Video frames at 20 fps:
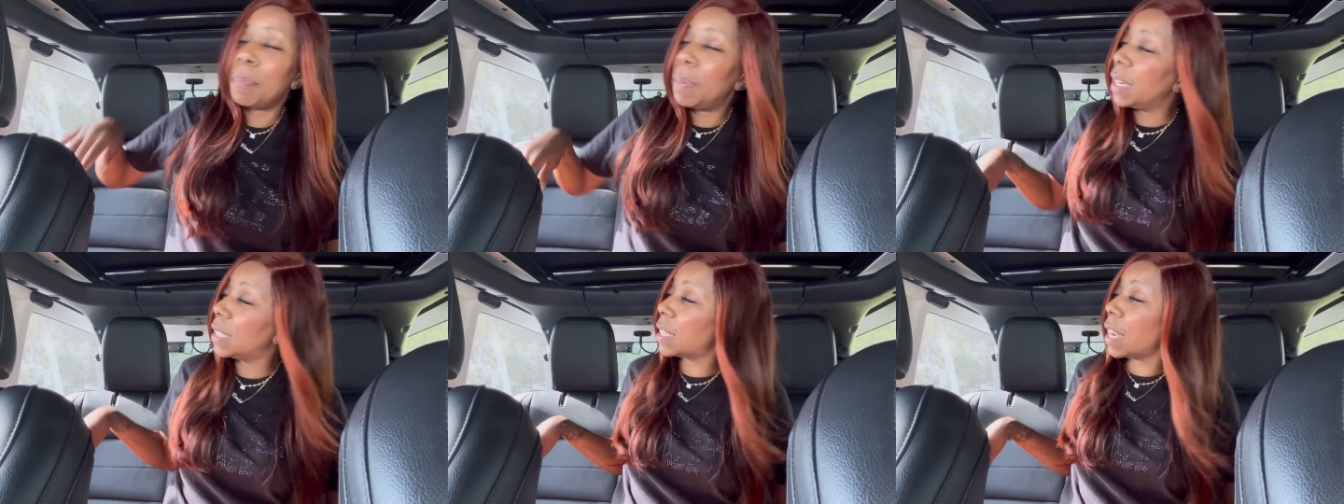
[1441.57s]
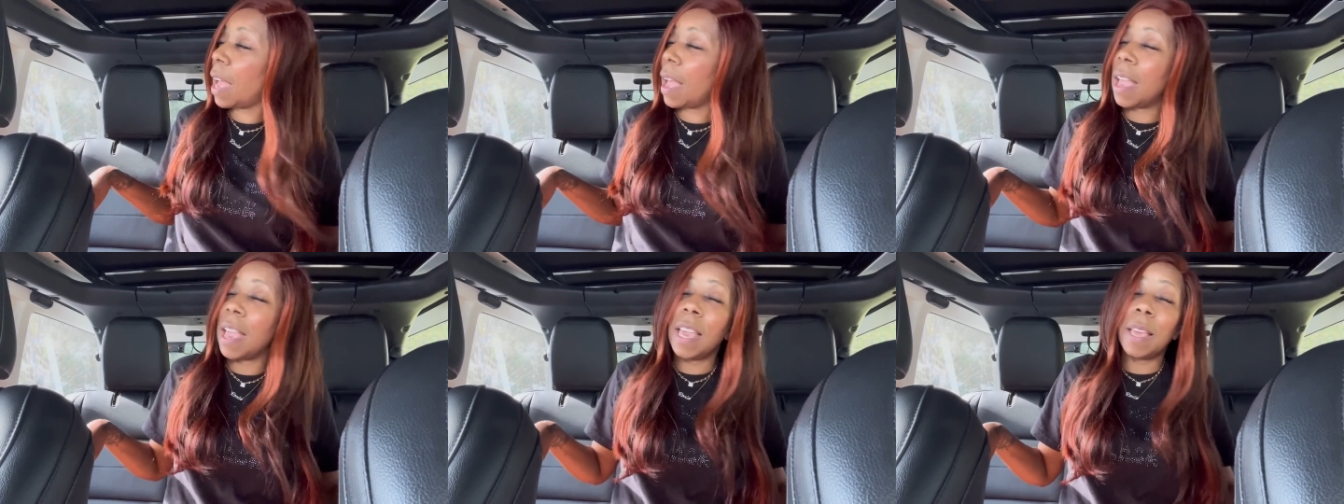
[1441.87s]
bitch,
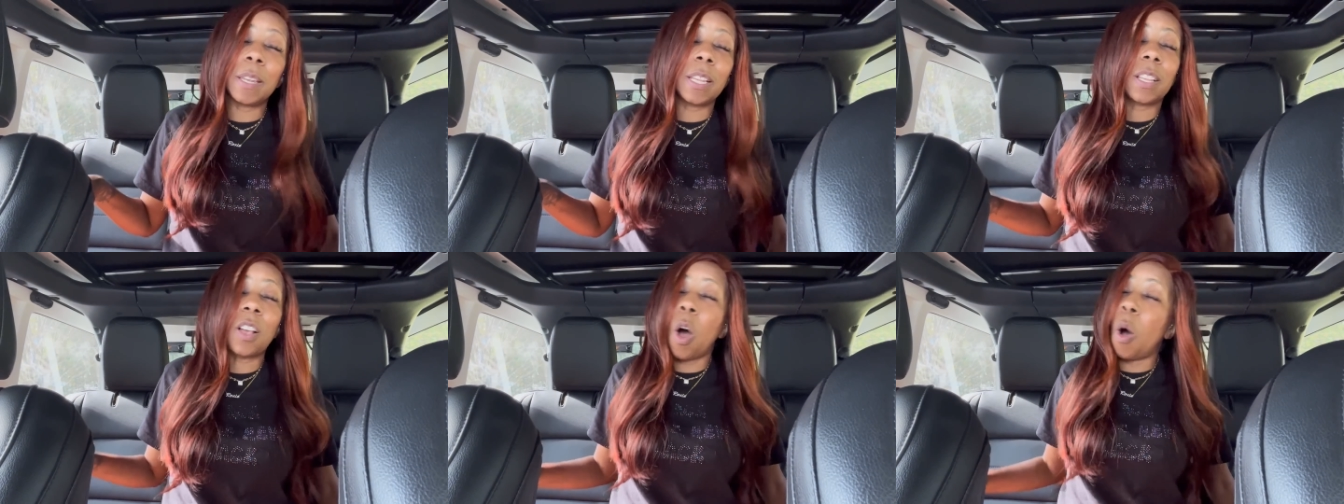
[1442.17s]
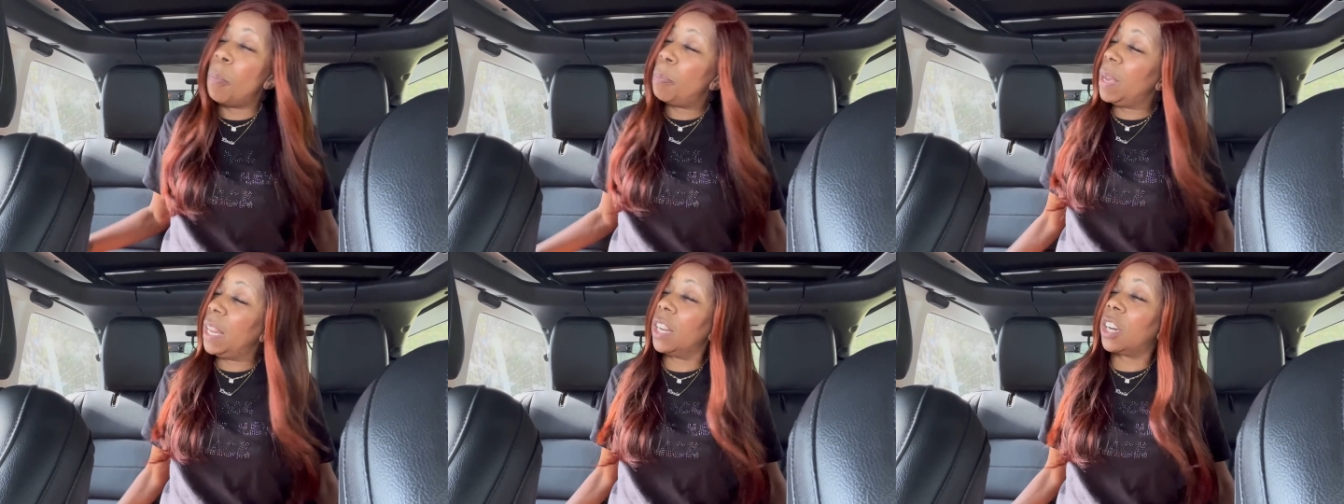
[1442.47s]
it's
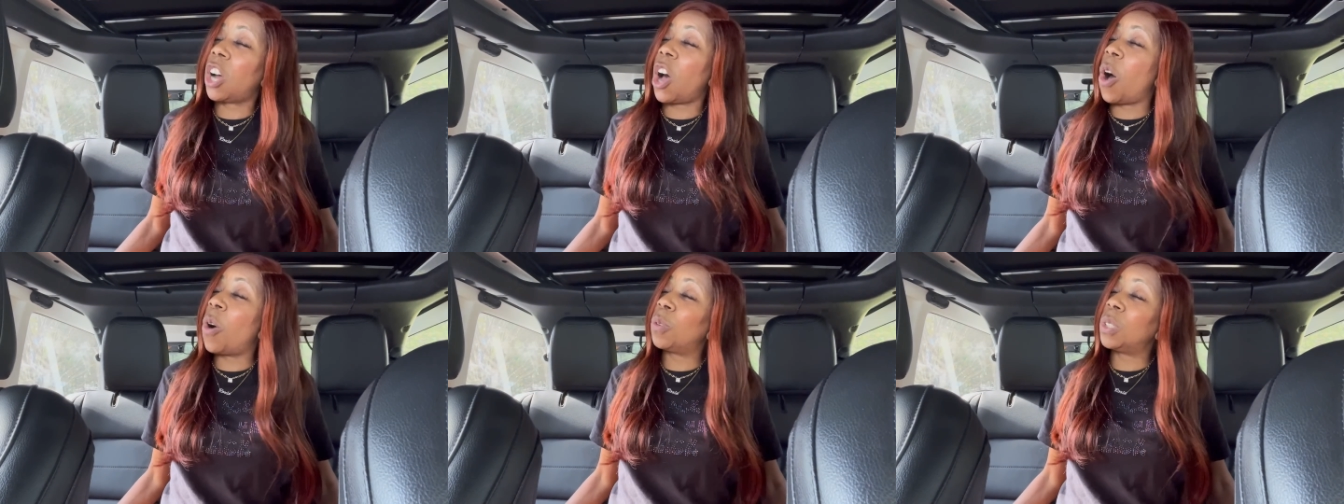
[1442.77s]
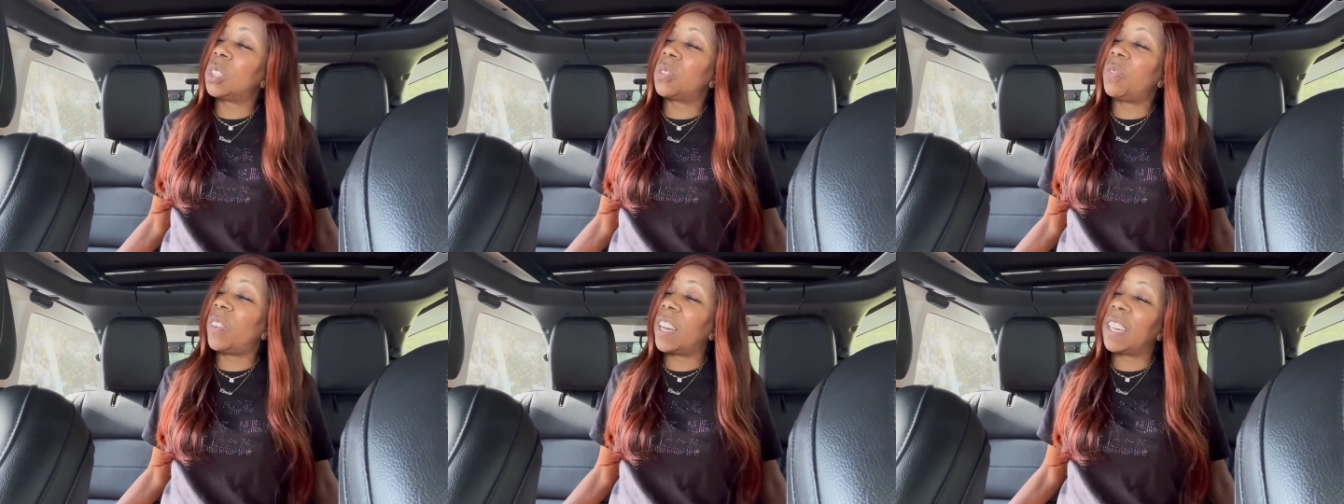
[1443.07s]
gonna be the
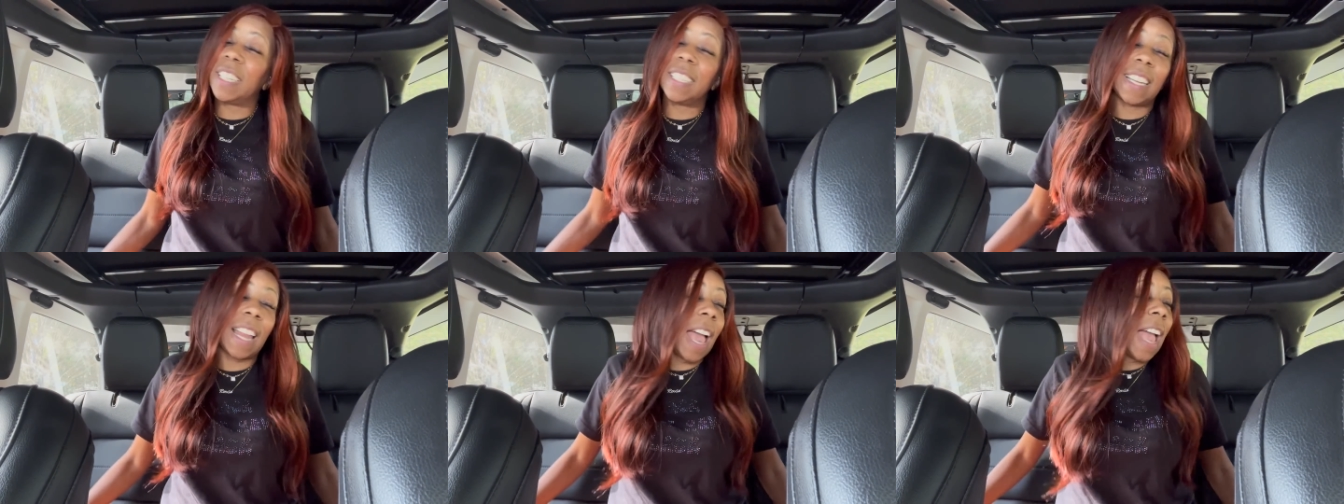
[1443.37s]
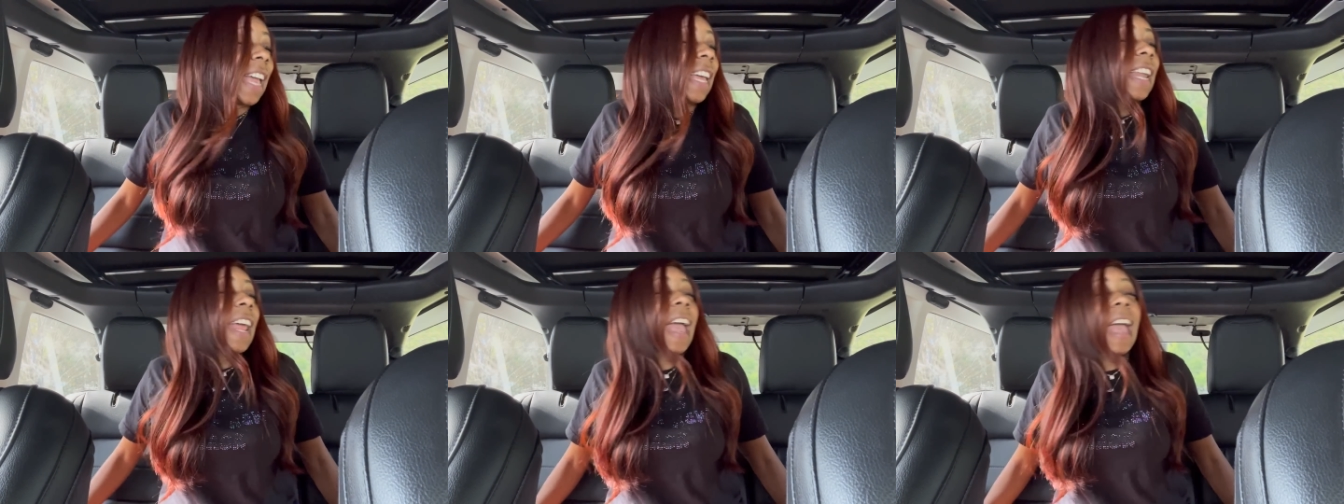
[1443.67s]
coldest fucking
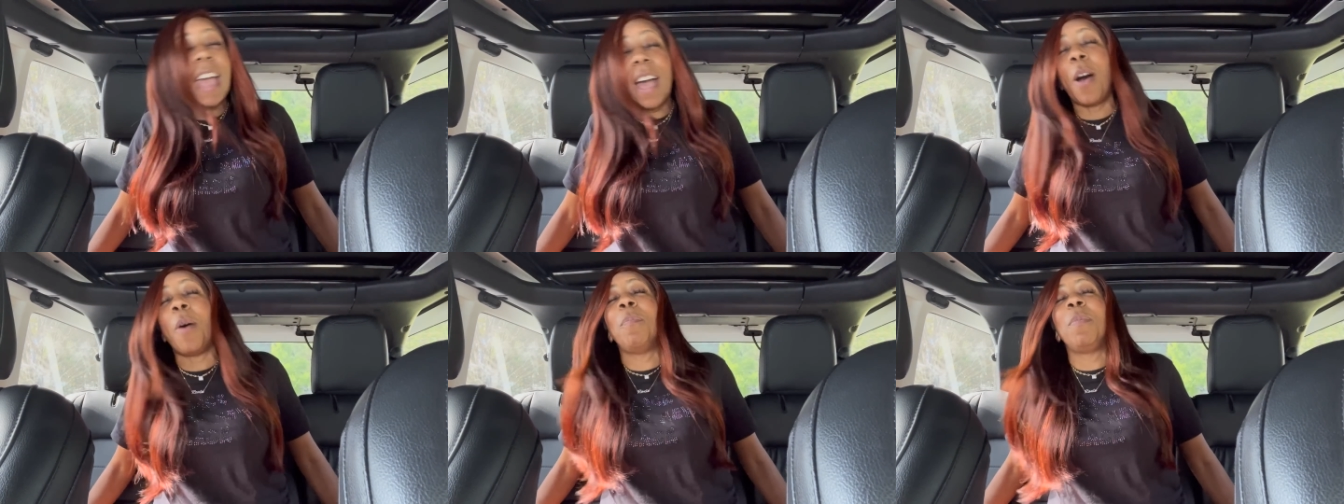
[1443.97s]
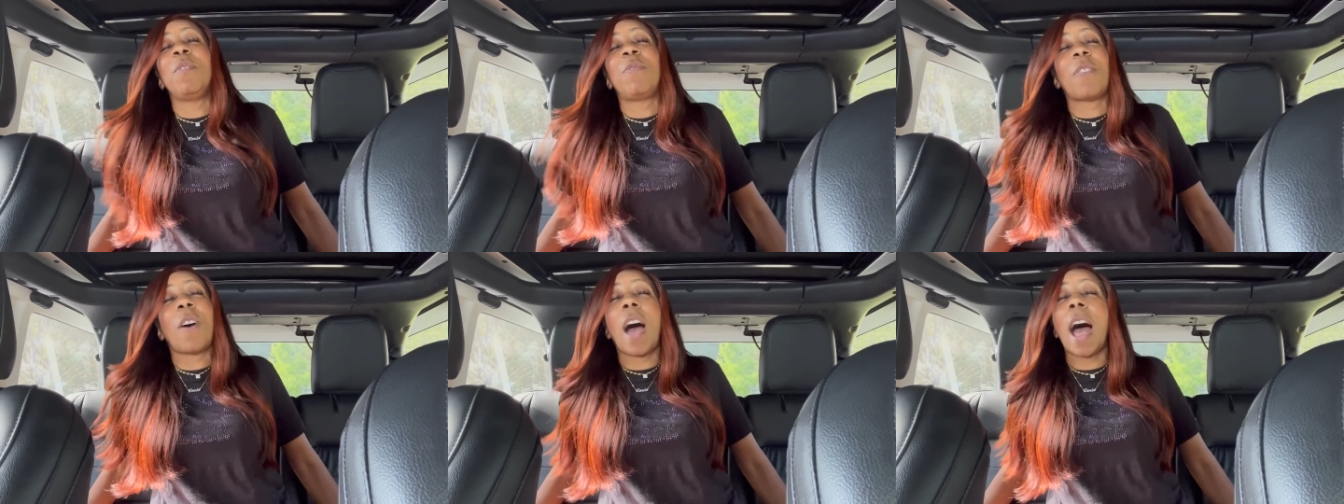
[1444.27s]
day in hell
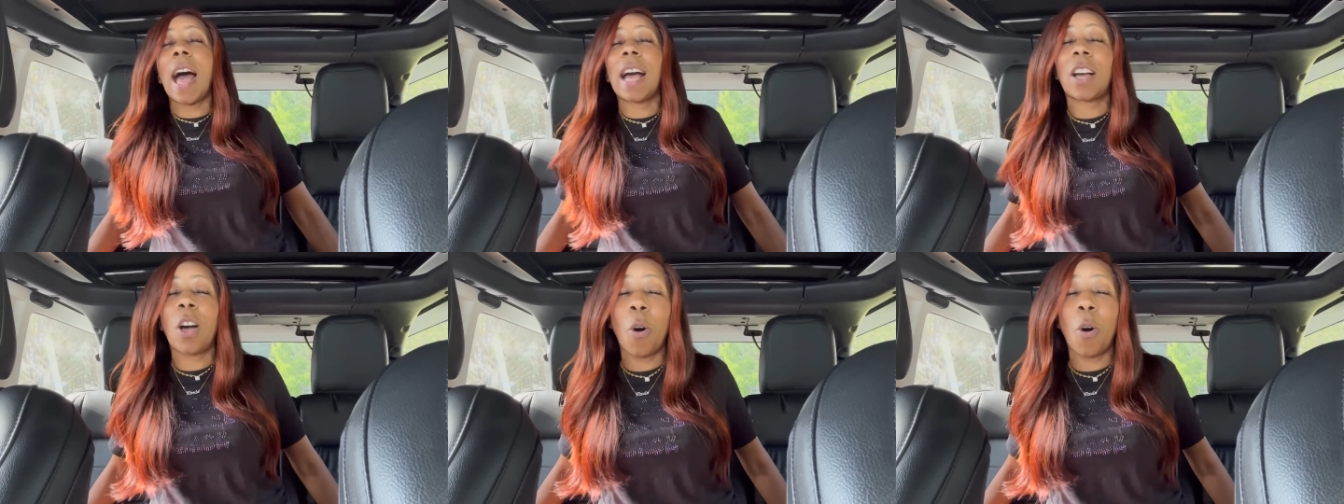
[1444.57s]
before I